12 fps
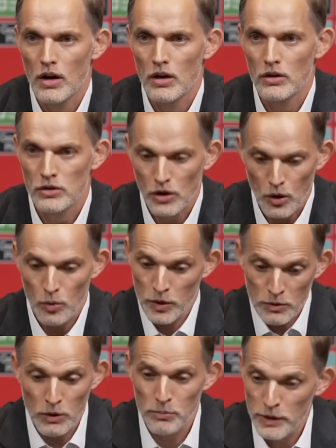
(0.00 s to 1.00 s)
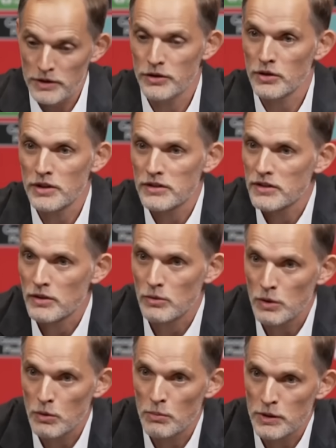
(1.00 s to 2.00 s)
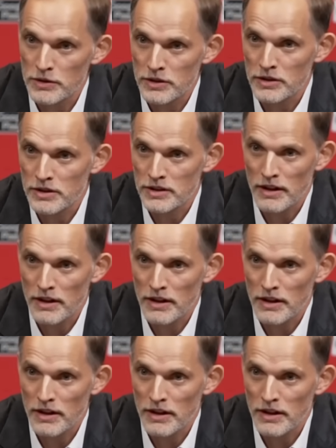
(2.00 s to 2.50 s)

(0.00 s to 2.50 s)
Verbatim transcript: Create. No, we will build on it. We will build on it.